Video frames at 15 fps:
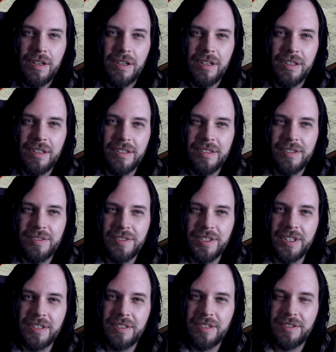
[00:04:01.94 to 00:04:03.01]

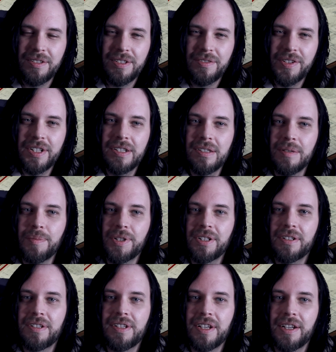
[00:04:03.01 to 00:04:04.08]
It's very similar
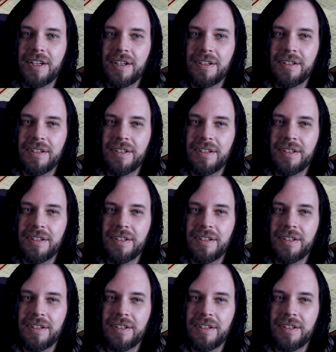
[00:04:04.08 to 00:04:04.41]
to